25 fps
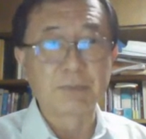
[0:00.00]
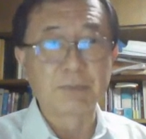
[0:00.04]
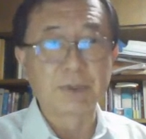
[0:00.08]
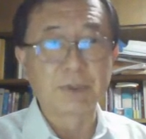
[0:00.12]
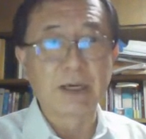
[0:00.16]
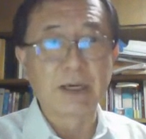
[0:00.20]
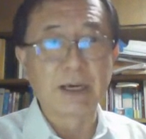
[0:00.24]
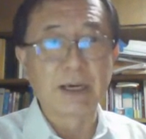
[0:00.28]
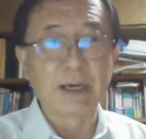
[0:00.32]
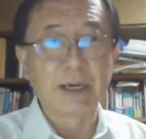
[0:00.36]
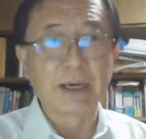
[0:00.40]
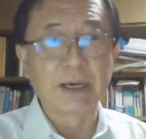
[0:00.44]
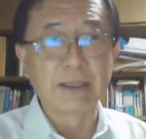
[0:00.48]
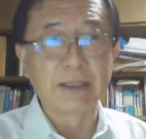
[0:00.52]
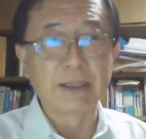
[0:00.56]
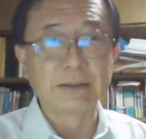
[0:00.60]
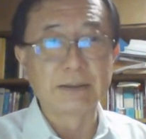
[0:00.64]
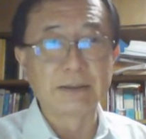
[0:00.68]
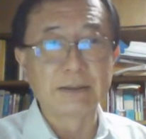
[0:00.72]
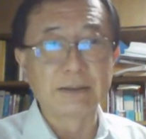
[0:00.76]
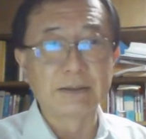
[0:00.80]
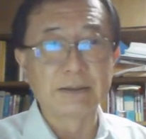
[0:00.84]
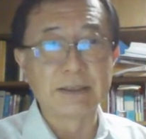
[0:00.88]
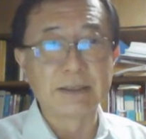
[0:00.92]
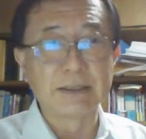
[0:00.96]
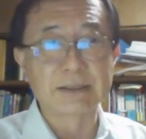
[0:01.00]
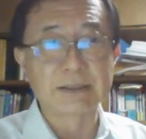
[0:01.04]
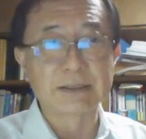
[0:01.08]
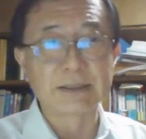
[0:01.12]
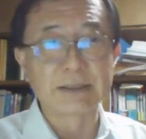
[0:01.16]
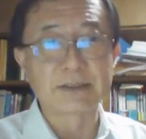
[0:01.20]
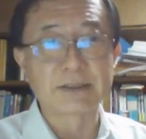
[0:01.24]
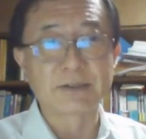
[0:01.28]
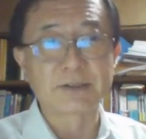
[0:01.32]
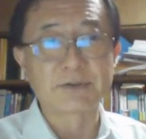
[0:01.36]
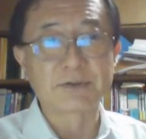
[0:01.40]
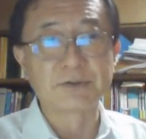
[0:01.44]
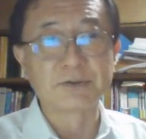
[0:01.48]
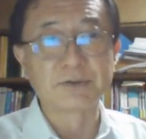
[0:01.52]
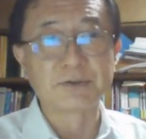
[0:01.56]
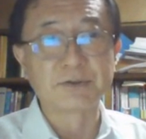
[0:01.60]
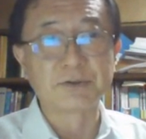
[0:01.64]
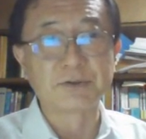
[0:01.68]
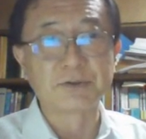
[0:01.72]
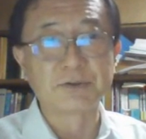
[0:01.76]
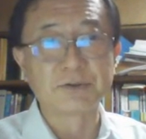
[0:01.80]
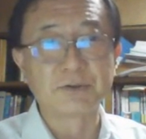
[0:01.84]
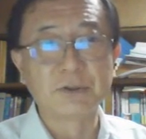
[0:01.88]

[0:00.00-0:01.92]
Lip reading: and this is true